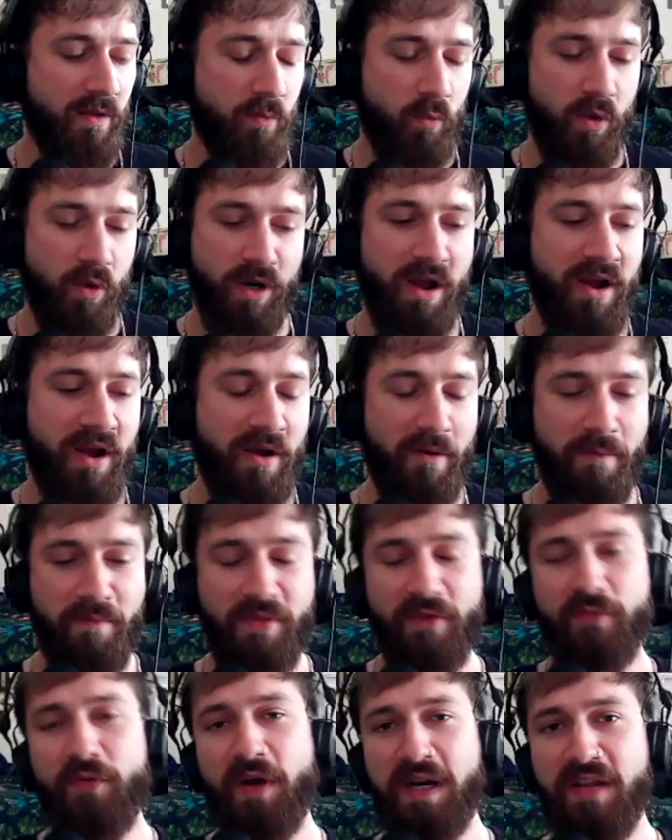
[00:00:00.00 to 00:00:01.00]
what
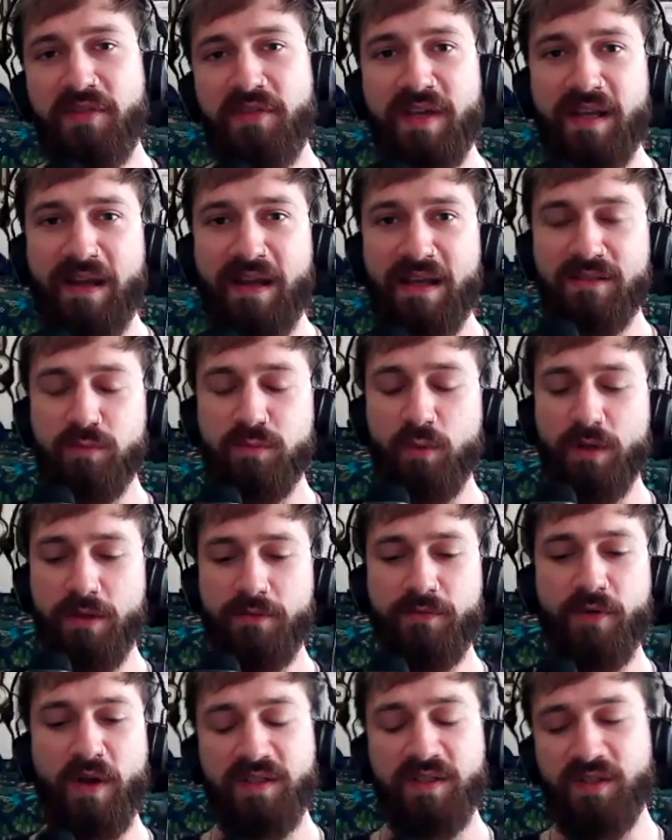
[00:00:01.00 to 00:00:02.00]
the funny thing is, when you
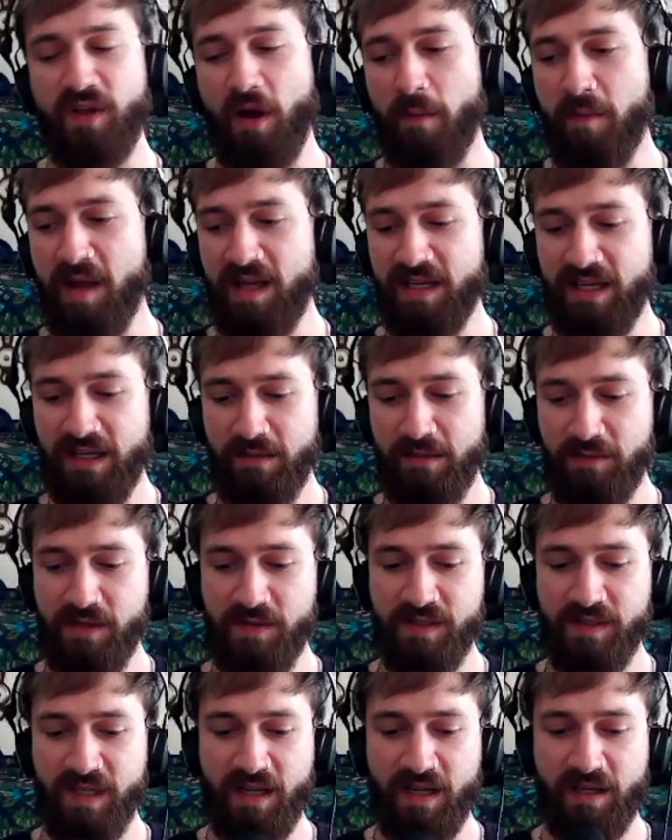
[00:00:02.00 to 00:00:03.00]
first start making
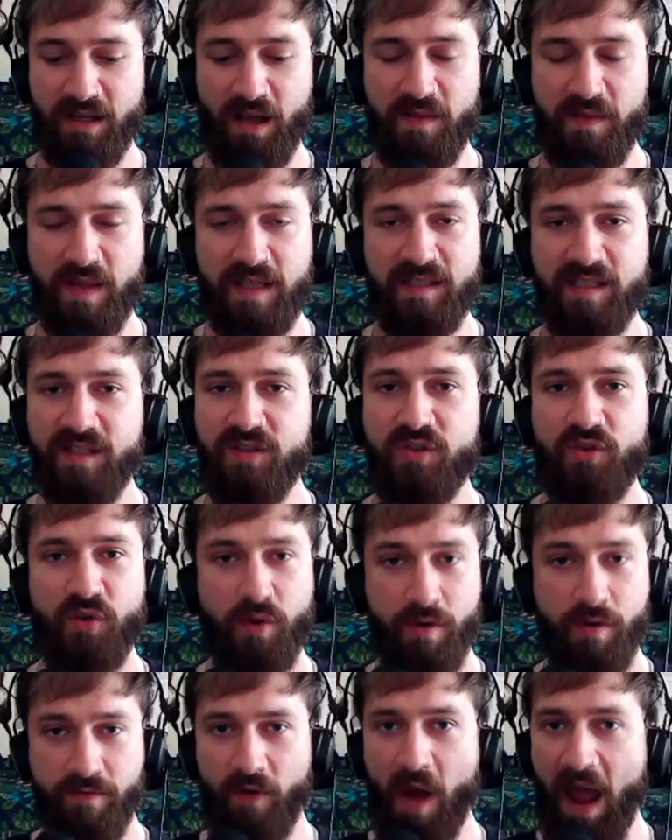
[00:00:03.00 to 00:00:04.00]
music, and this is
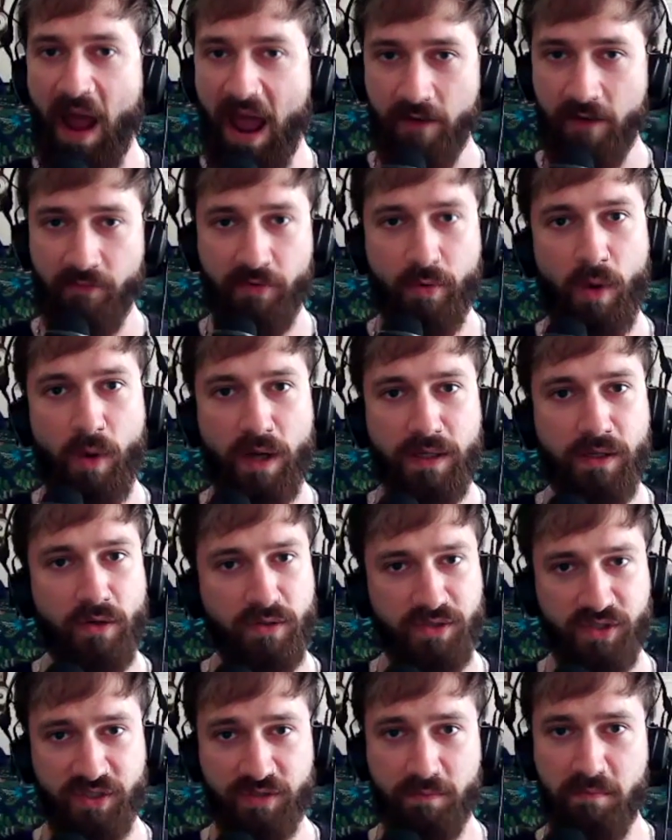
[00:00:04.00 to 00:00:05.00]
true for everyone,
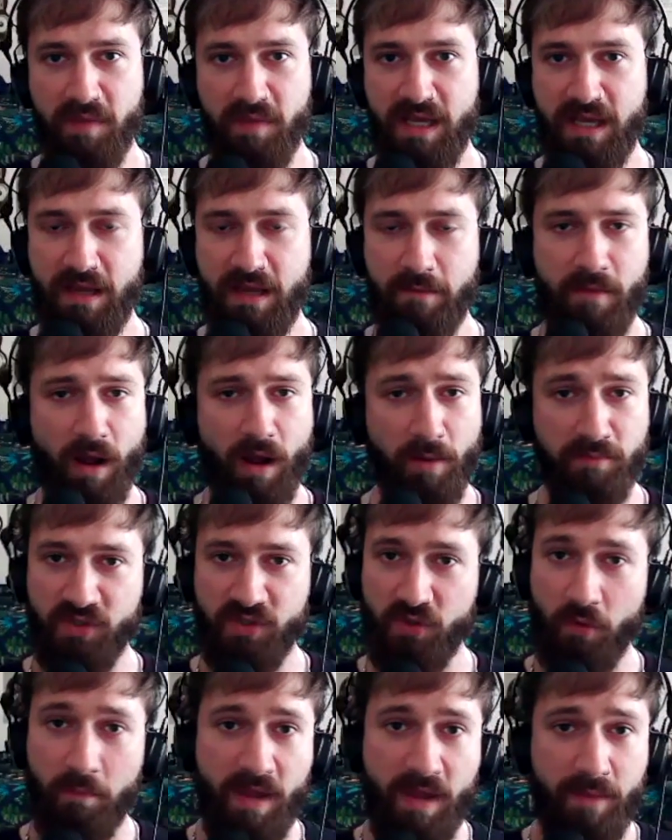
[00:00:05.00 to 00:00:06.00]
not just me, and I'm
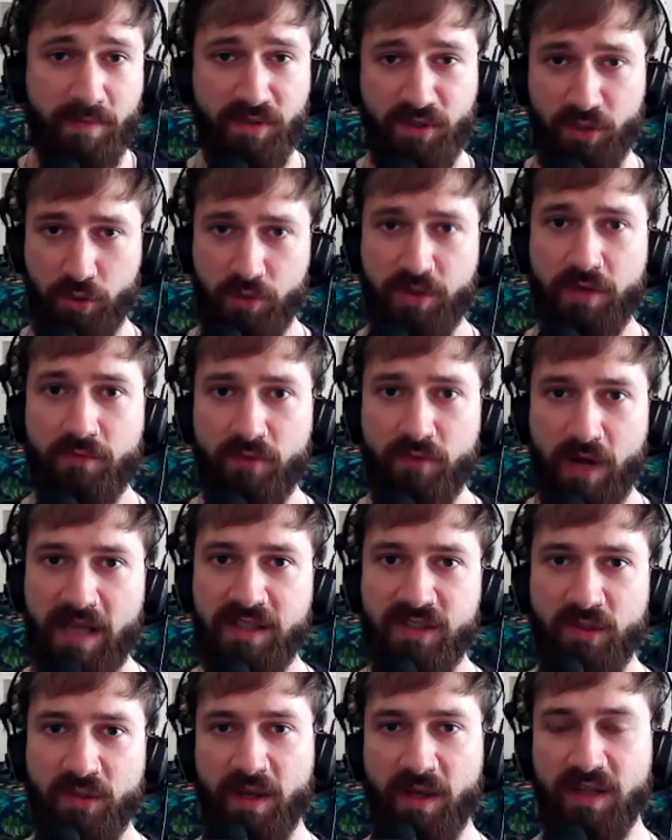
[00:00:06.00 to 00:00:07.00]
sure maybe you can
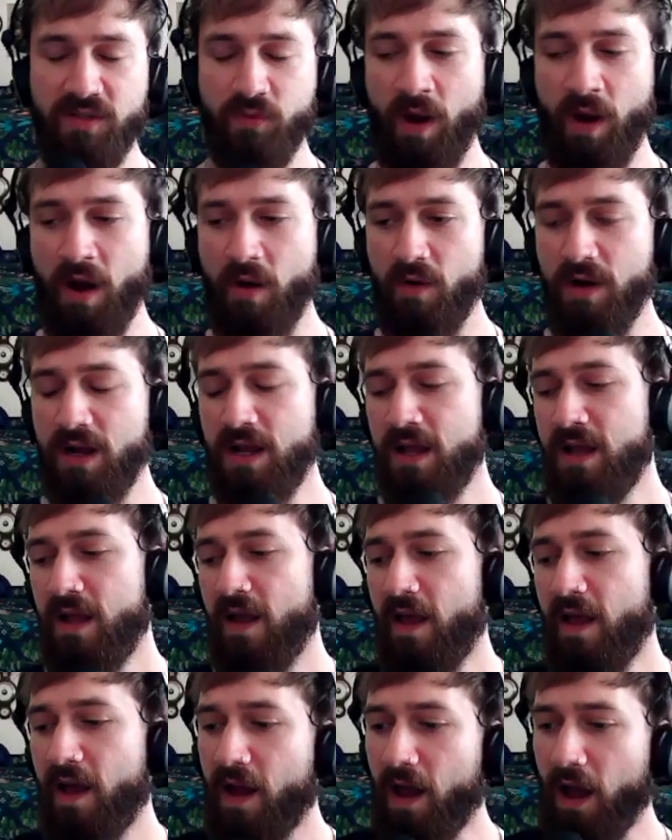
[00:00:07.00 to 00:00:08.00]
relate to it as well.
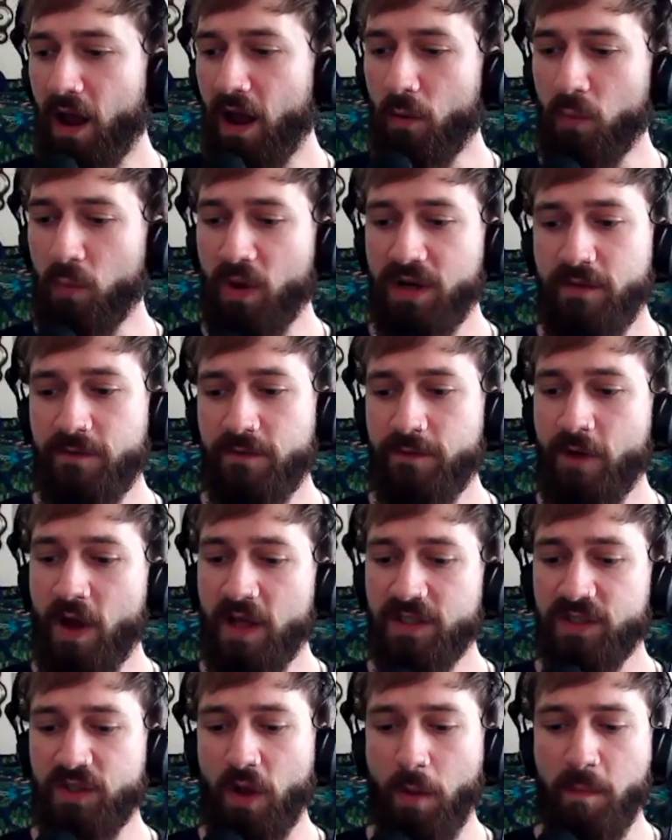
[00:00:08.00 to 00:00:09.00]
When you
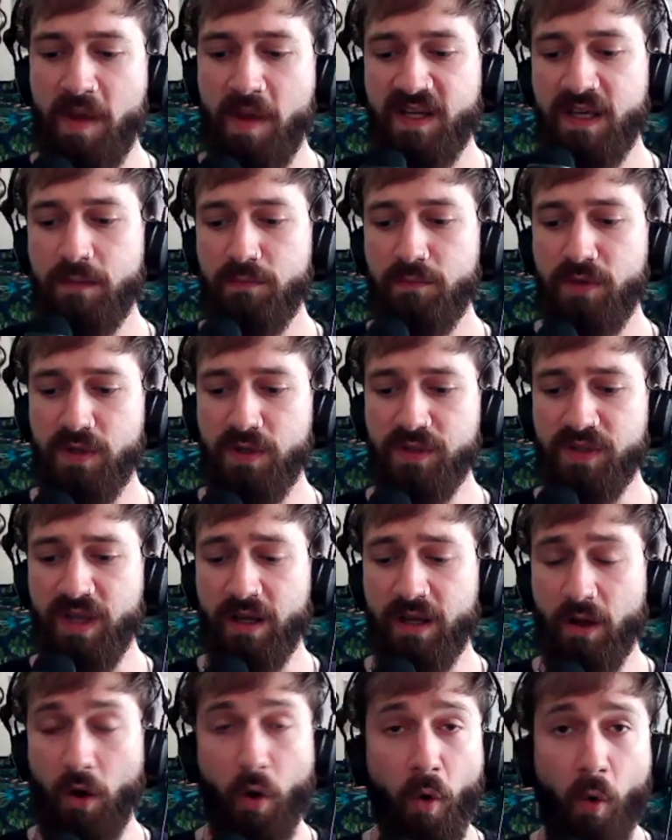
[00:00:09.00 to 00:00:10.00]
first start making
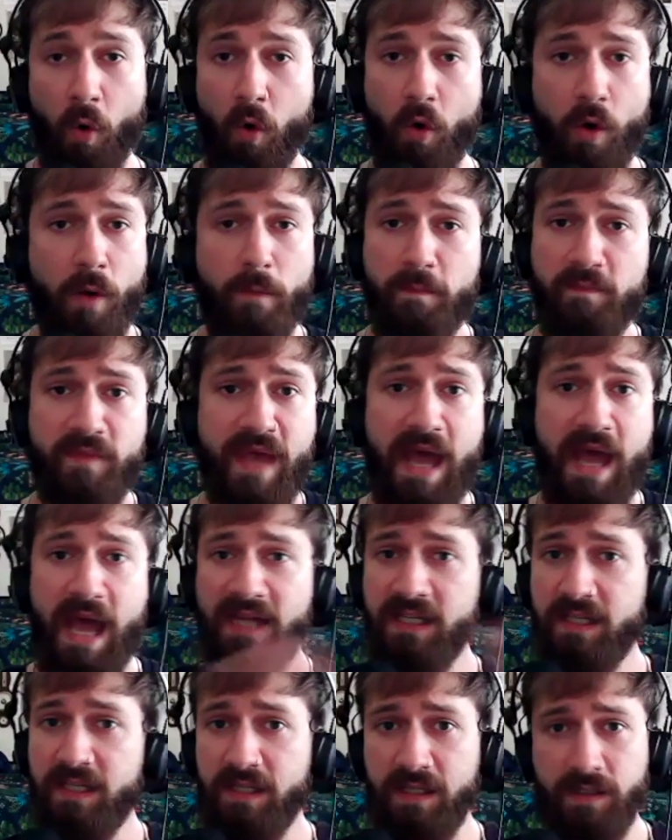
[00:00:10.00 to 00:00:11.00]
music or
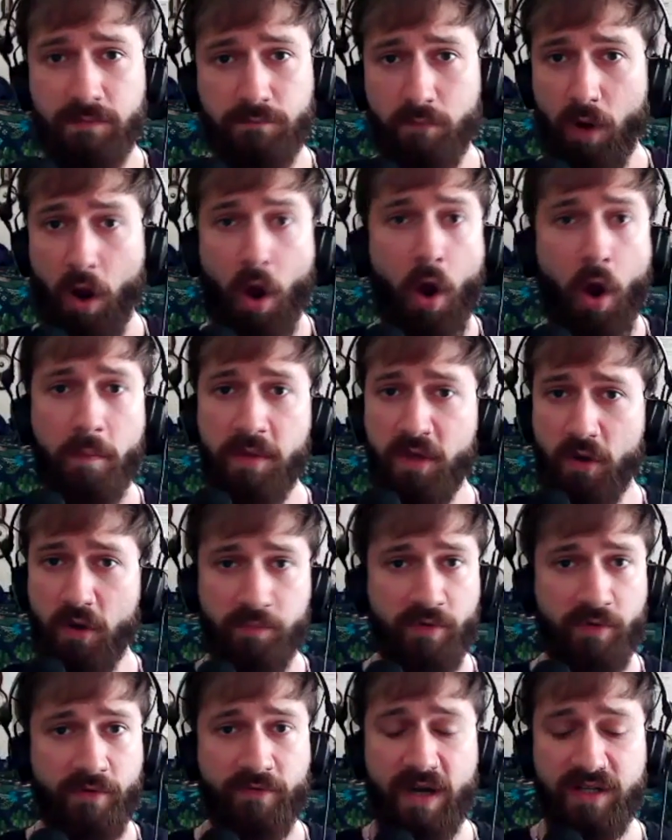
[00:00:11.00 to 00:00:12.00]
any hobby or
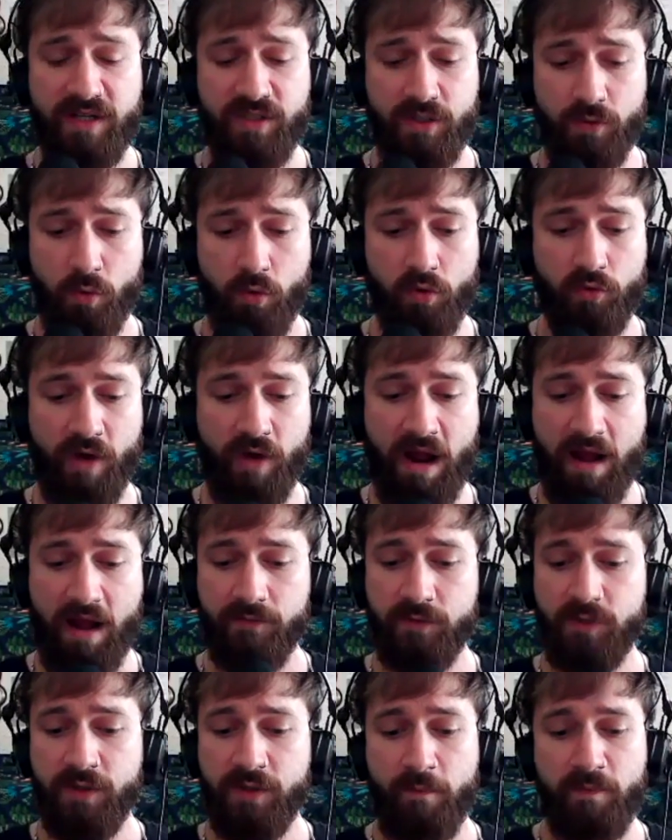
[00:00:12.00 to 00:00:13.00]
profession or
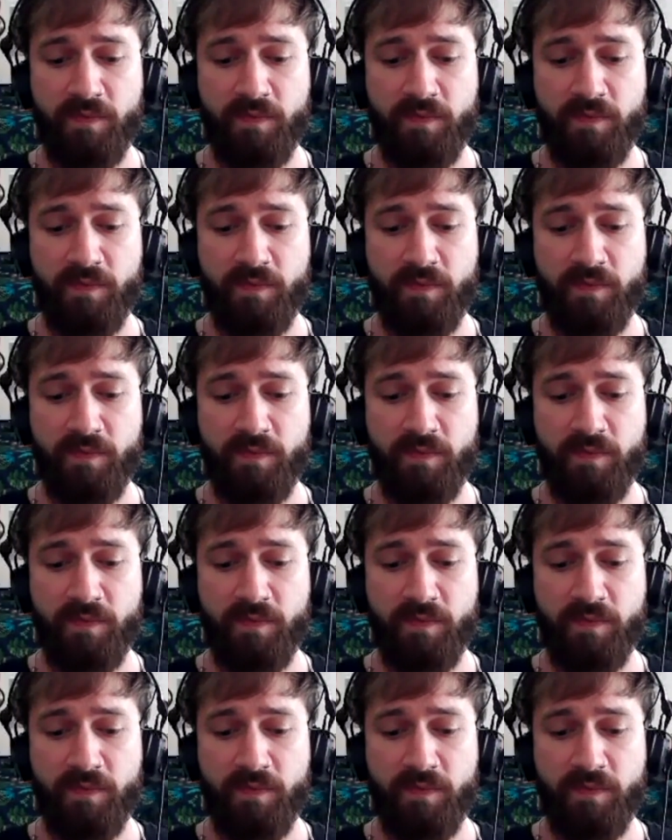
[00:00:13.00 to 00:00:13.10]
craft,